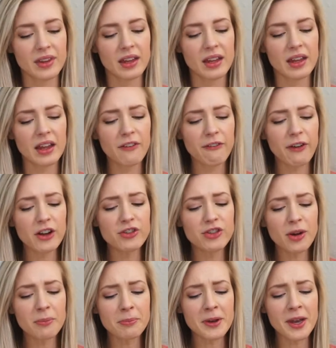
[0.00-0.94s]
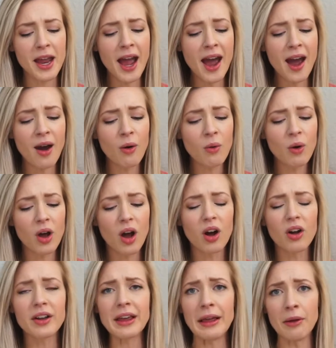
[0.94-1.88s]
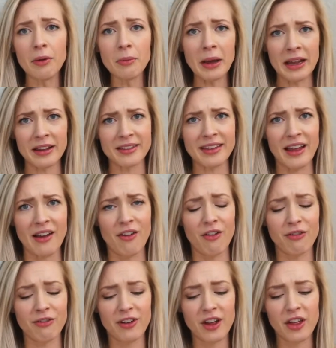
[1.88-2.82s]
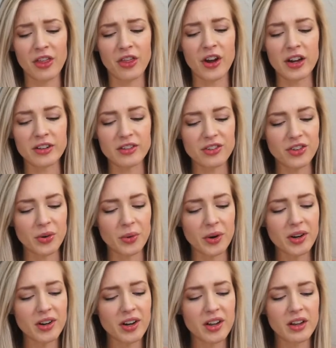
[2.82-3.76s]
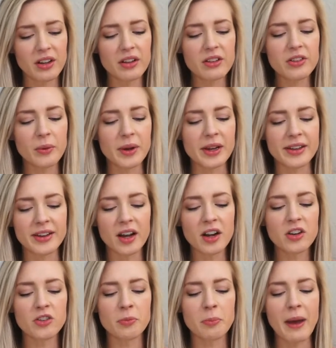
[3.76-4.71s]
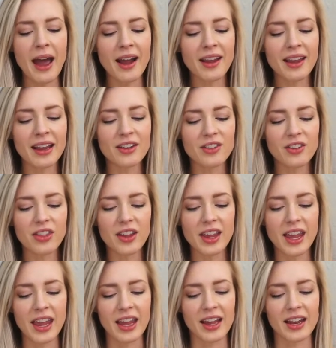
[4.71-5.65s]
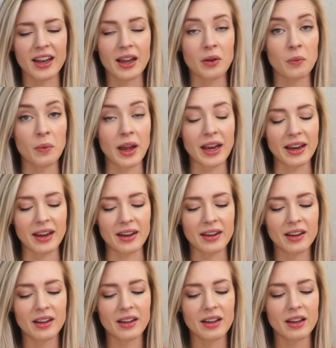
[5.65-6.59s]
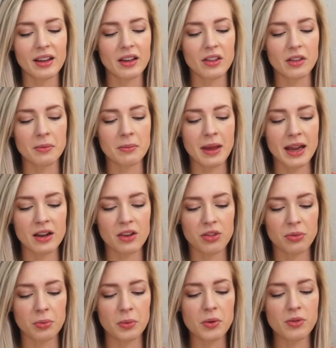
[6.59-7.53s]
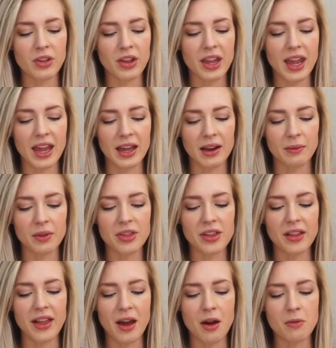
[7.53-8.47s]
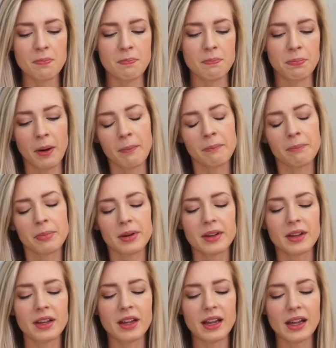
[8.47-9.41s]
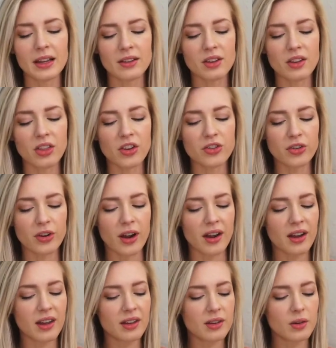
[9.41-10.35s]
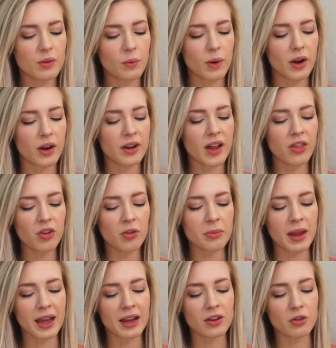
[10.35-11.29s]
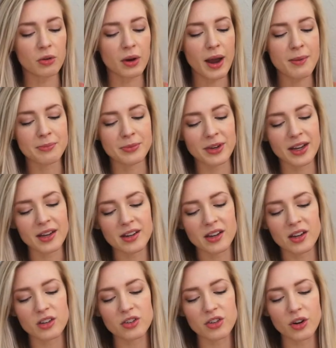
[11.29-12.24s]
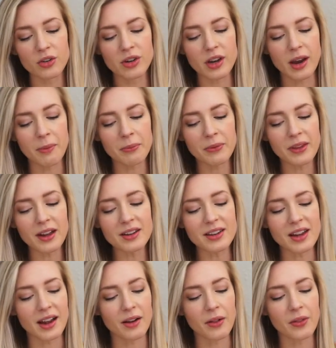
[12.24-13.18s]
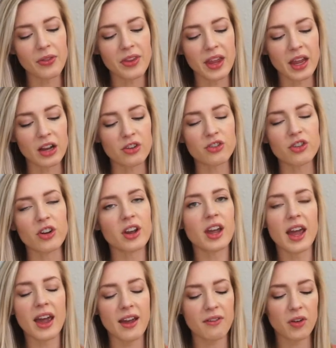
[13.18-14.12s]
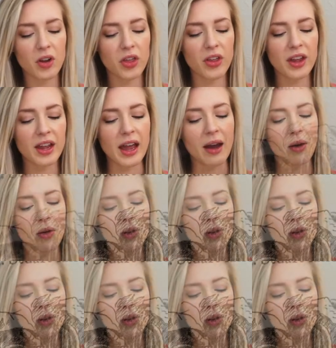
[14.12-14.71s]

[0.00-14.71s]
If I jump now, I'll kill myself, thought Stuart, so he ducked back into the can and waited. The men threw the can with a loud bump into the truck, where another man grabbed it, turned it upside down, and shook everything out.